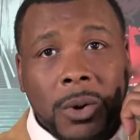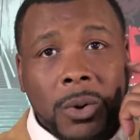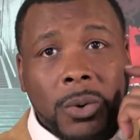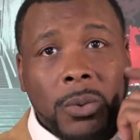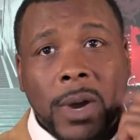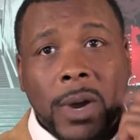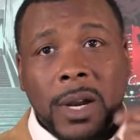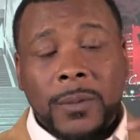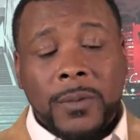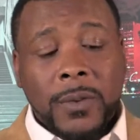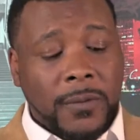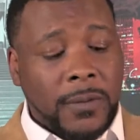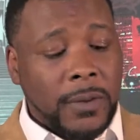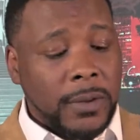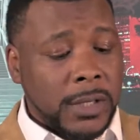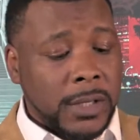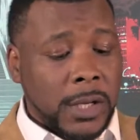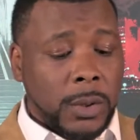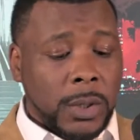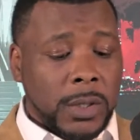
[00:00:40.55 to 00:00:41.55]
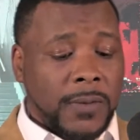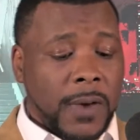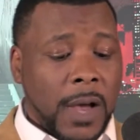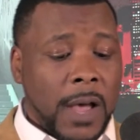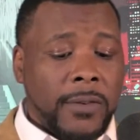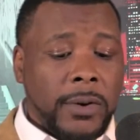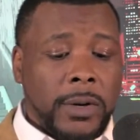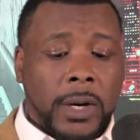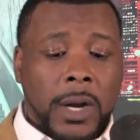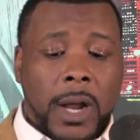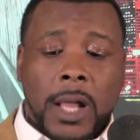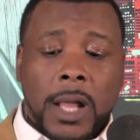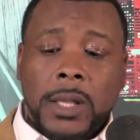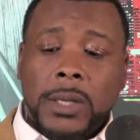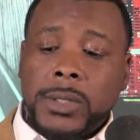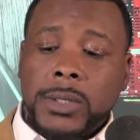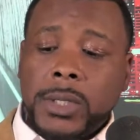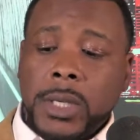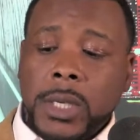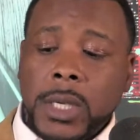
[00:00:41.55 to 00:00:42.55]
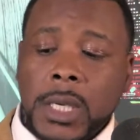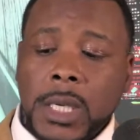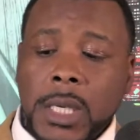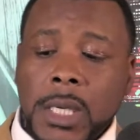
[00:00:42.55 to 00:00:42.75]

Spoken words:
no credit for as little as $500.